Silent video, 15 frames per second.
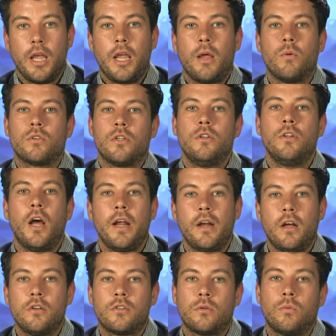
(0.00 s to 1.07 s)
It was a
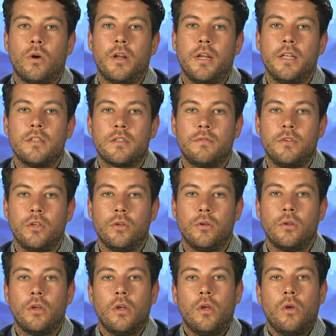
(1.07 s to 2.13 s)
900-word
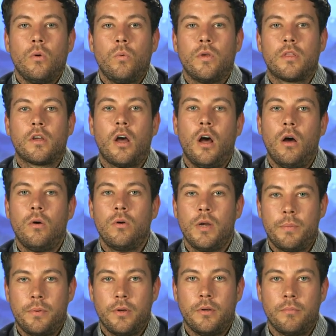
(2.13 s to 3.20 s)
interview with Carl
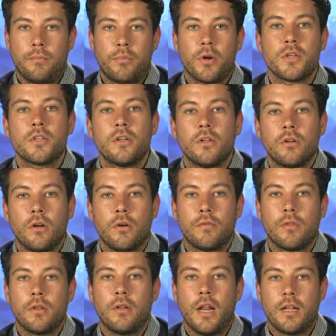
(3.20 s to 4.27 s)
Lippert, president of
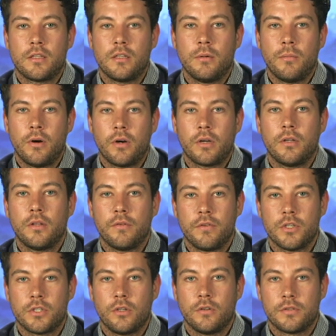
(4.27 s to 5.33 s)
the Latin American
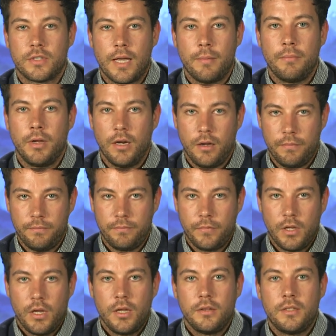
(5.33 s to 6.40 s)
division of SAB Miller,
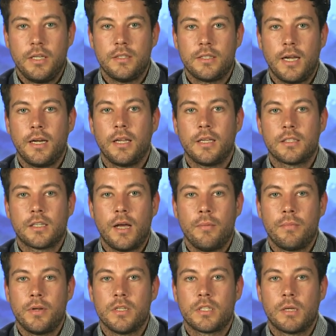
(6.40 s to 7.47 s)
detailing his
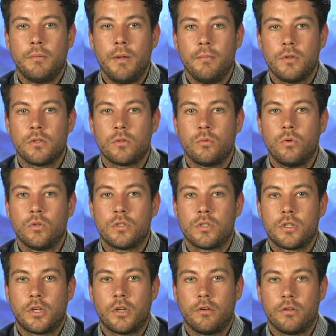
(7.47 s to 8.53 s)
company's commitment to water
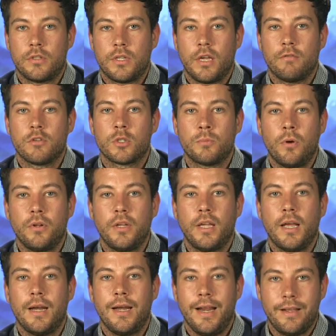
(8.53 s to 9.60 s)
security and responding
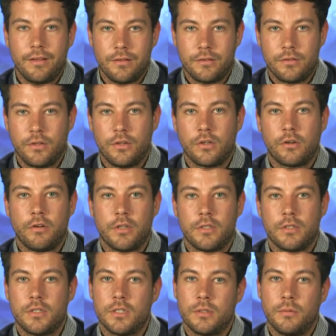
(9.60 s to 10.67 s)
at length to the
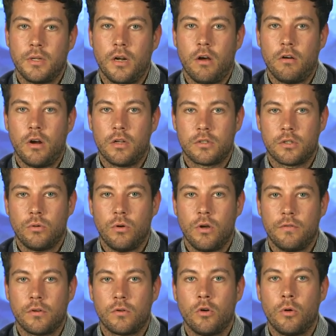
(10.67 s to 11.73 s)
criticism in our article
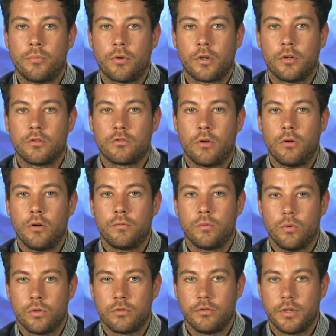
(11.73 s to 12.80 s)
over corporate control of
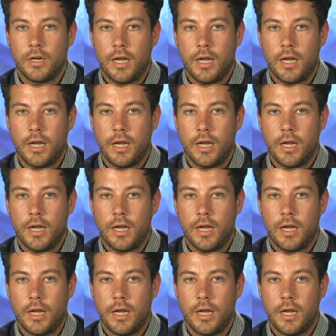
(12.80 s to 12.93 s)
water in